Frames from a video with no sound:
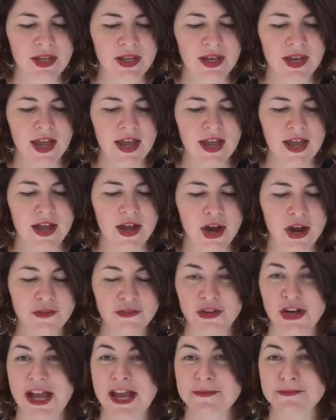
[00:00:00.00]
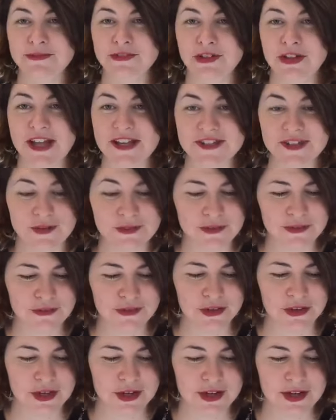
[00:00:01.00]
Over at Aim for Alaska, we've
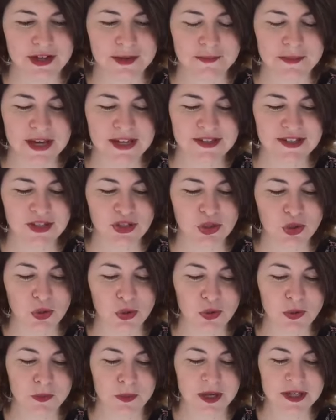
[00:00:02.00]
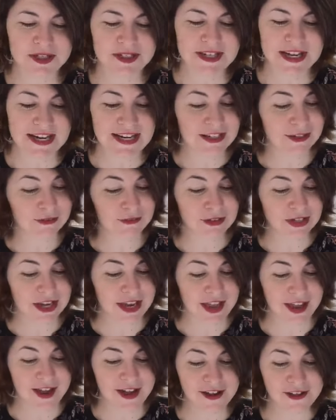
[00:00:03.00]
got an amazing talk by Dana
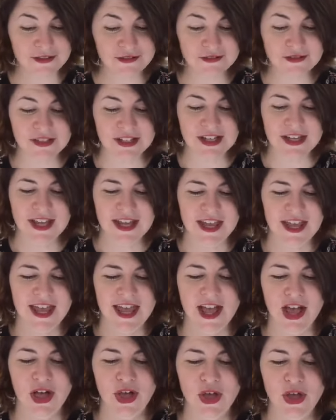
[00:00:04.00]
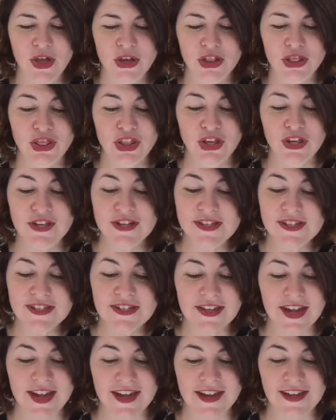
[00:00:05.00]
Raquel. On
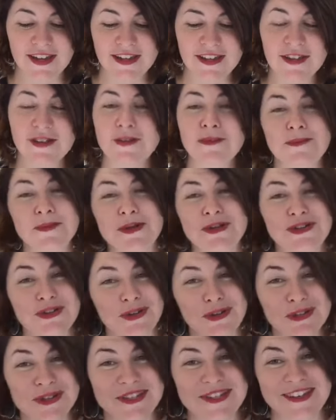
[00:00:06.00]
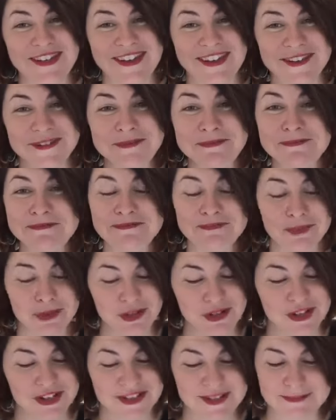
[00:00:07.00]
Thursday, we're dog-sitting
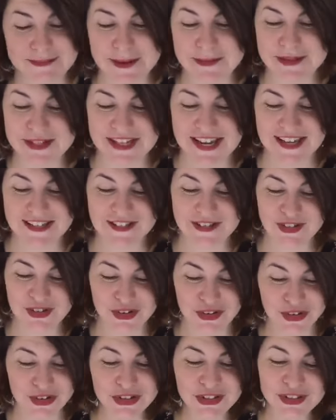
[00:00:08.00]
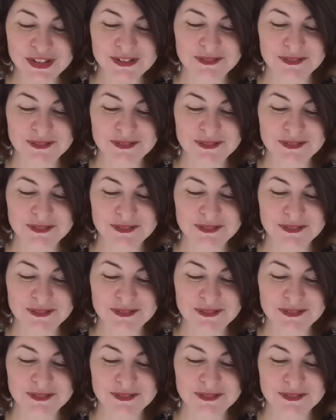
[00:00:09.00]
Bruno's mum and dad's dog.